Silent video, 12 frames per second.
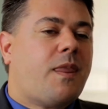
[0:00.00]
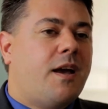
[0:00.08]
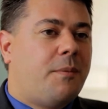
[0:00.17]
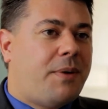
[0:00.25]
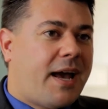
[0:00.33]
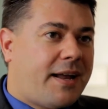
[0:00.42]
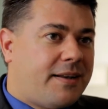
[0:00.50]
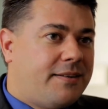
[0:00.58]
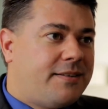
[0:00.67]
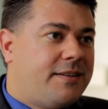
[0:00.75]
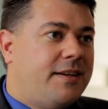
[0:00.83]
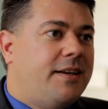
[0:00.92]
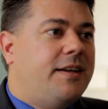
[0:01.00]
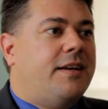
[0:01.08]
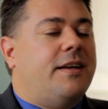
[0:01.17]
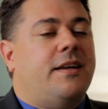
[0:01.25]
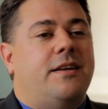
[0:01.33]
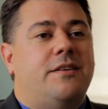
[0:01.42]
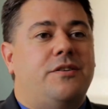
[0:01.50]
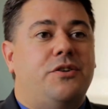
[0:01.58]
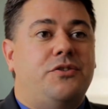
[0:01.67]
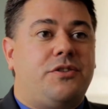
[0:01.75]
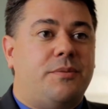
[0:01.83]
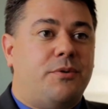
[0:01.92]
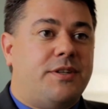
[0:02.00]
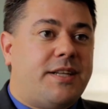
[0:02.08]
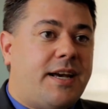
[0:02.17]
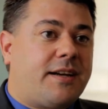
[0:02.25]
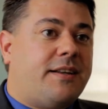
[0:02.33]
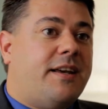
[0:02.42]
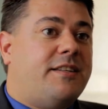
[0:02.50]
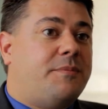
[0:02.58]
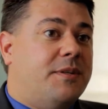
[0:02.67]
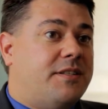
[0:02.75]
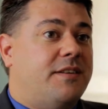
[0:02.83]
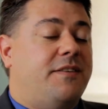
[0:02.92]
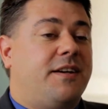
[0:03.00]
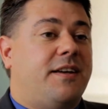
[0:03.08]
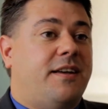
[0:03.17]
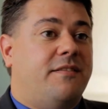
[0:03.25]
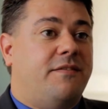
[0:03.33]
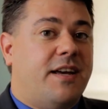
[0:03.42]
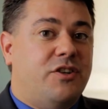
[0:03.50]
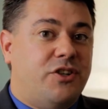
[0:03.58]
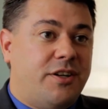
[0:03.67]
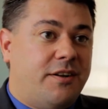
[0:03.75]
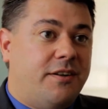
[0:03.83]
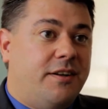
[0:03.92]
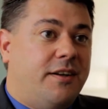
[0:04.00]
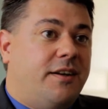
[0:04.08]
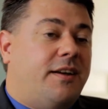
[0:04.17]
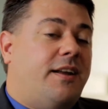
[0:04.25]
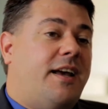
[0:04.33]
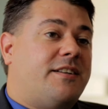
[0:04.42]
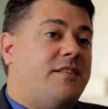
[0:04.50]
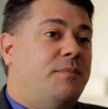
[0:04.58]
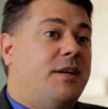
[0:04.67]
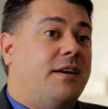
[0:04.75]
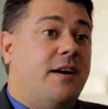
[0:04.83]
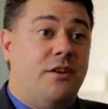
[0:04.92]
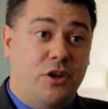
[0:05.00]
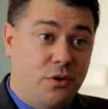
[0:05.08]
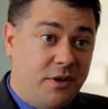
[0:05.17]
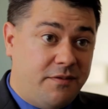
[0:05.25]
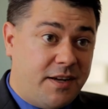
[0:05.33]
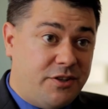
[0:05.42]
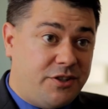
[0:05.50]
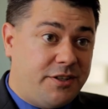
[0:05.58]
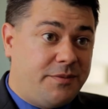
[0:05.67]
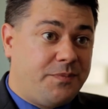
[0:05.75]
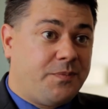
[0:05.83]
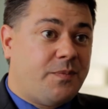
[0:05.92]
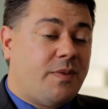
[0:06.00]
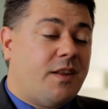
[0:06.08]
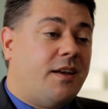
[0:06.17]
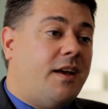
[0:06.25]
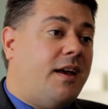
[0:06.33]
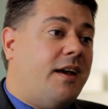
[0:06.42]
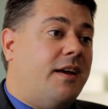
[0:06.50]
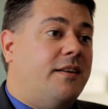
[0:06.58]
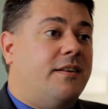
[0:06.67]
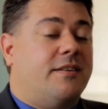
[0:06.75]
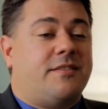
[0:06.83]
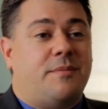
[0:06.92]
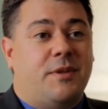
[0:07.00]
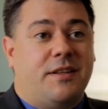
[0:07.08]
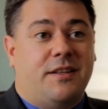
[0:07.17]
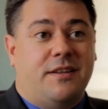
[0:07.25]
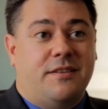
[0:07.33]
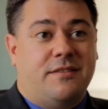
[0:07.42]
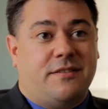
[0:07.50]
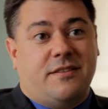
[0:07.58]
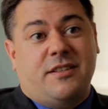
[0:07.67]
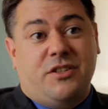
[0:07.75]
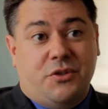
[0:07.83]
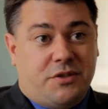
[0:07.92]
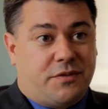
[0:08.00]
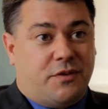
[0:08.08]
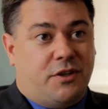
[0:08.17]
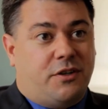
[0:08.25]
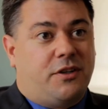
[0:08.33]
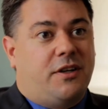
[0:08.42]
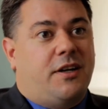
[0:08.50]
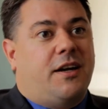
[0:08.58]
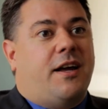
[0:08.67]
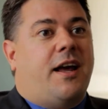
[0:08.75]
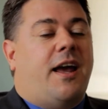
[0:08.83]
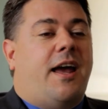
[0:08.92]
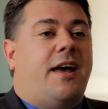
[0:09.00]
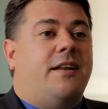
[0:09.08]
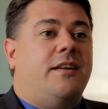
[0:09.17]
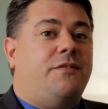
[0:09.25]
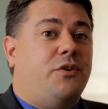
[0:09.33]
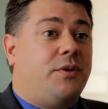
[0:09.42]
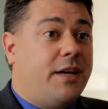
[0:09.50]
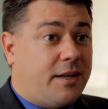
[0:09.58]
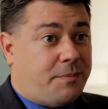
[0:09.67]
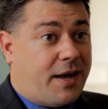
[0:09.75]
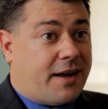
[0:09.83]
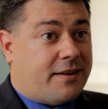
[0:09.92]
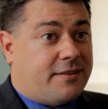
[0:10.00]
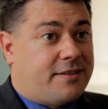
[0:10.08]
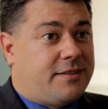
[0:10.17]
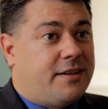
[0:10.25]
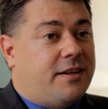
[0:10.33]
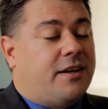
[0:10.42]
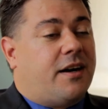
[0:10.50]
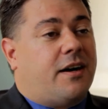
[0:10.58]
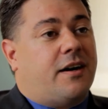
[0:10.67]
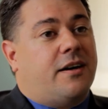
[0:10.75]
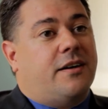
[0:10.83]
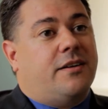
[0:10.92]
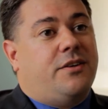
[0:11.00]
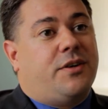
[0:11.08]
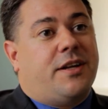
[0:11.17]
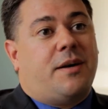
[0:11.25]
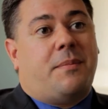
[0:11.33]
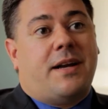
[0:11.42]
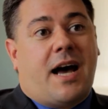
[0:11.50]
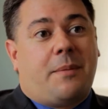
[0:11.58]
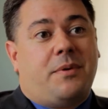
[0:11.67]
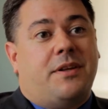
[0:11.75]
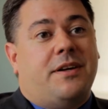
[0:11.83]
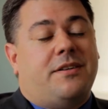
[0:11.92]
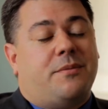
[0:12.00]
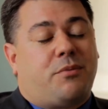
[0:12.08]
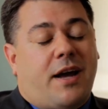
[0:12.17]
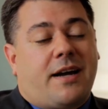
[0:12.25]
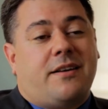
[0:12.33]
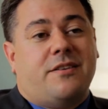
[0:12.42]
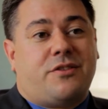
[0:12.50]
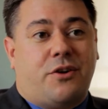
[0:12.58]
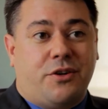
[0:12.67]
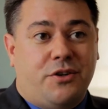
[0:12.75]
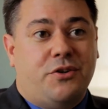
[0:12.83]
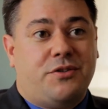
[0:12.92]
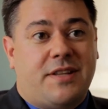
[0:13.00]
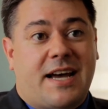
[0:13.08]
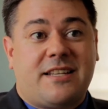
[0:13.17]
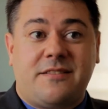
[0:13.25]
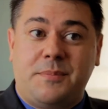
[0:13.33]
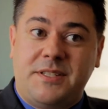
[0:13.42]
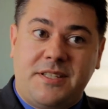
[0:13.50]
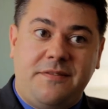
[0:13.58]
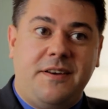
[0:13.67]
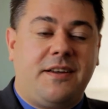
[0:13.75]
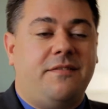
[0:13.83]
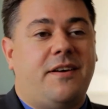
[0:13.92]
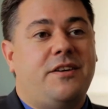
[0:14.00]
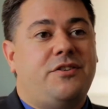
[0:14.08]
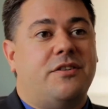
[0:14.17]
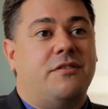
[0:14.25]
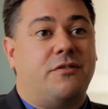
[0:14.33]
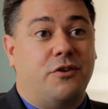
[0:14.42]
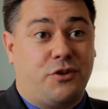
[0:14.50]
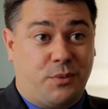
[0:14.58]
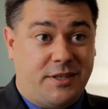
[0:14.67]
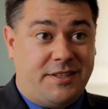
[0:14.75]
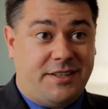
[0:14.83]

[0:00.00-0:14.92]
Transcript: A patent is used to protect a specific invention. It has to be a new invention and something that is useful. And if you get a patent, you get a monopoly to practice or use that specific invention for 20